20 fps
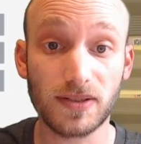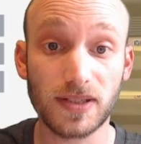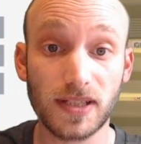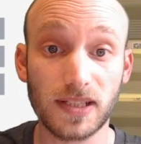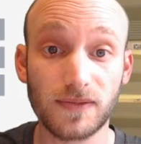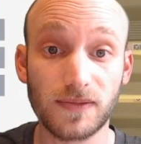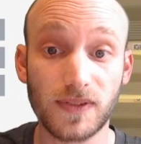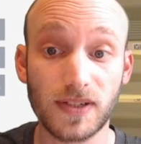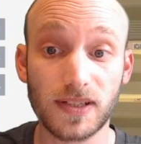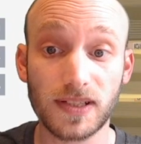
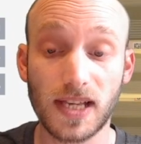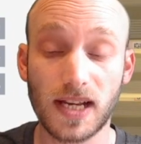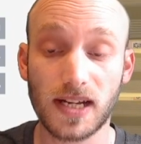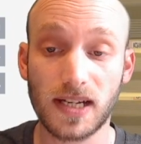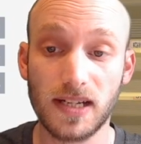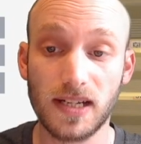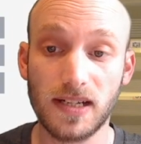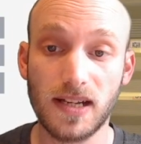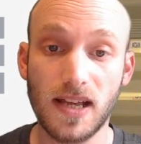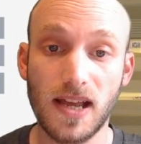this for a
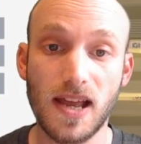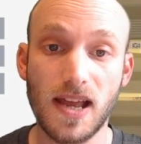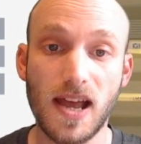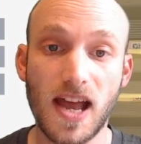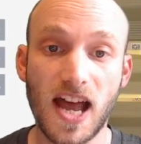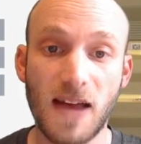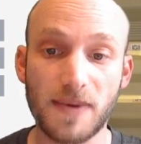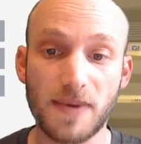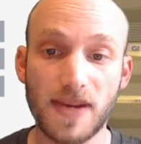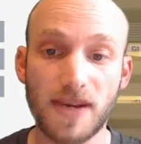second,
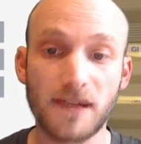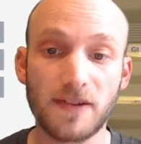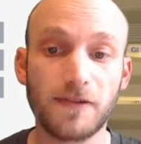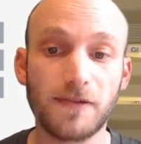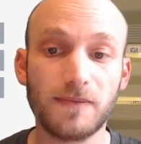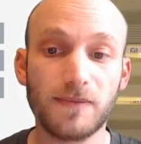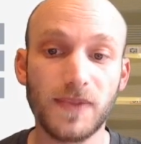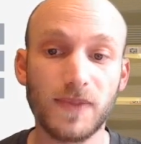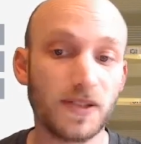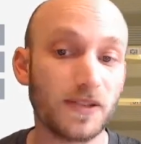I'm getting,
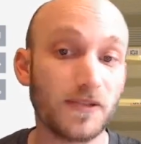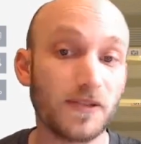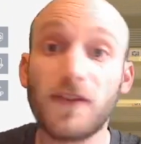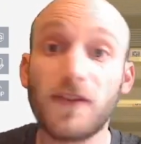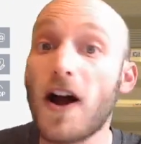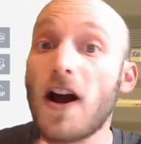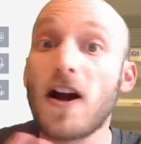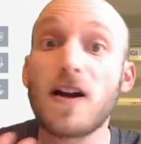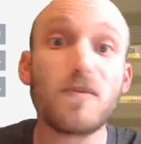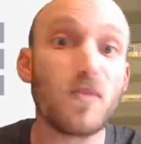there's far